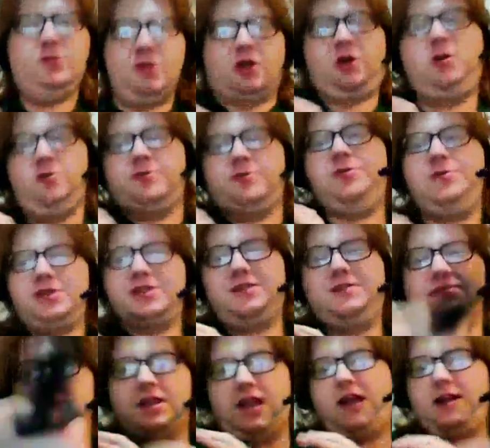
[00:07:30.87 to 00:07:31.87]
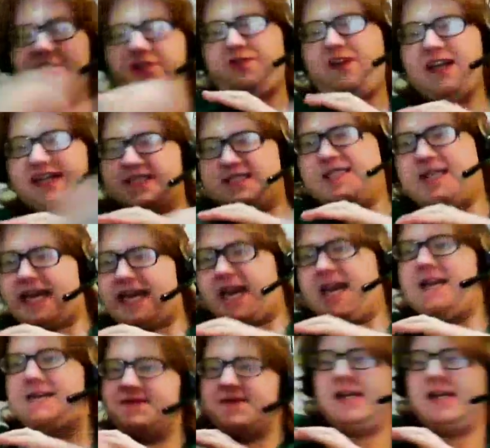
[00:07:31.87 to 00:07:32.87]
Almost not as fast as I
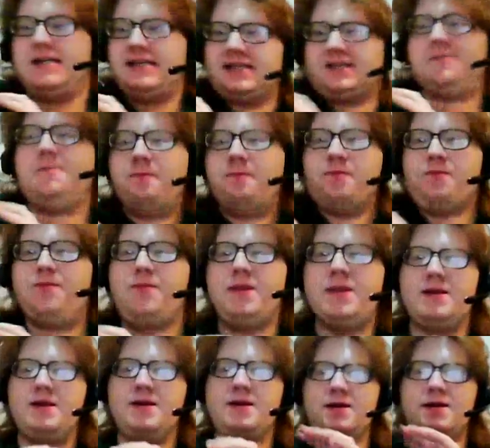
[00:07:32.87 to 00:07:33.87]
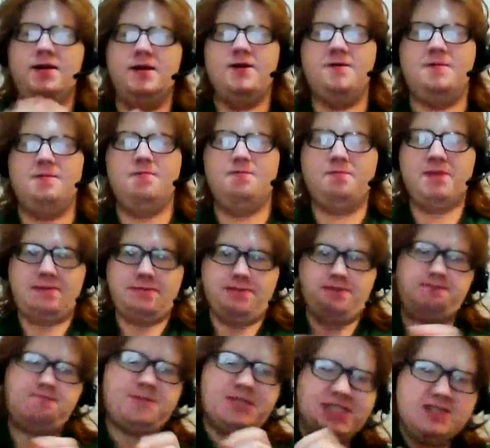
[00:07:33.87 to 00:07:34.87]
can this, but
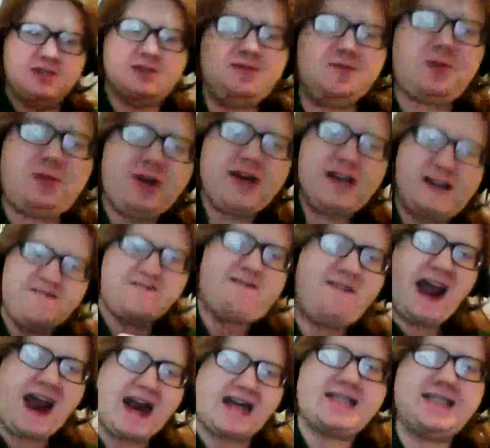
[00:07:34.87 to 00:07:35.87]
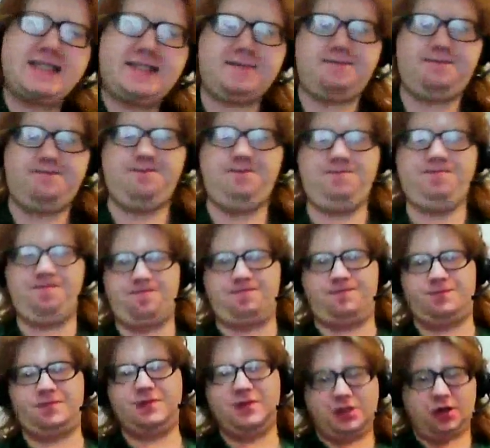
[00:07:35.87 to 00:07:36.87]
still pretty fast.
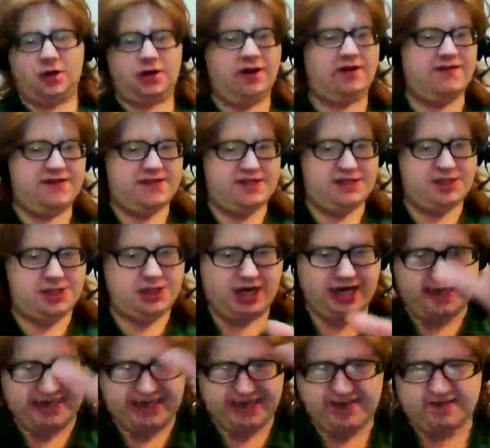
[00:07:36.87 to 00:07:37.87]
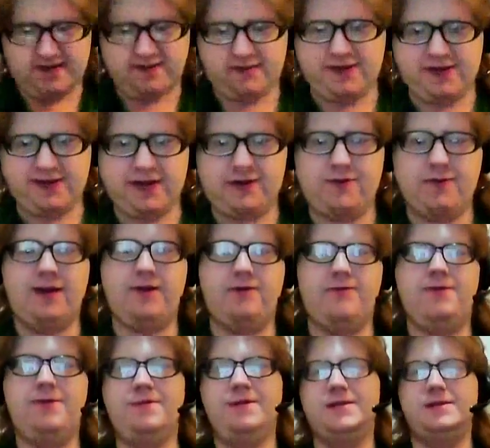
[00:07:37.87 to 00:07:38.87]
Sorry if this is shaking everything
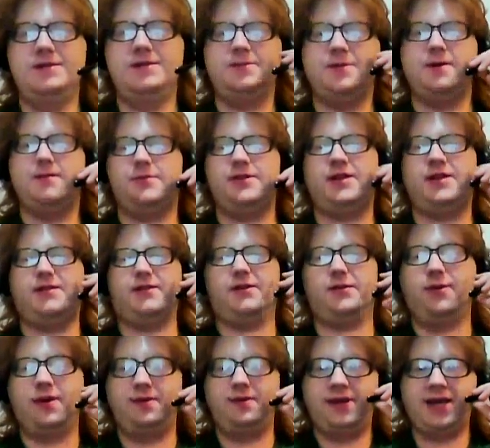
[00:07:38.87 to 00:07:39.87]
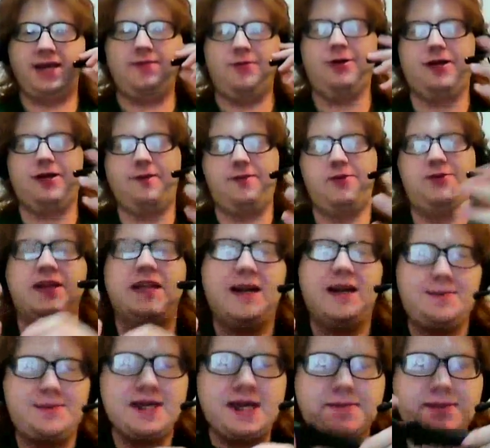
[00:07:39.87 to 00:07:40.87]
around. It's the problem with having a webcam hooked up to a
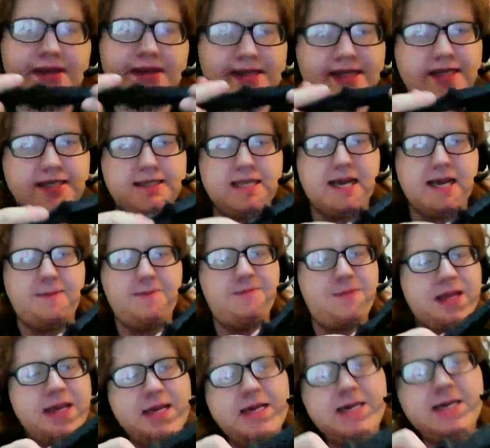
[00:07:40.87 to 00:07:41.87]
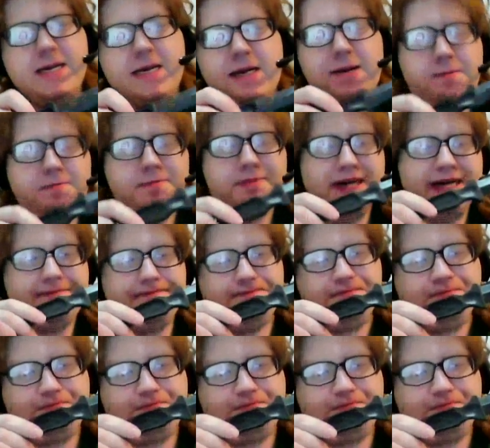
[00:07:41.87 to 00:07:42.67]
laptop. It does that. But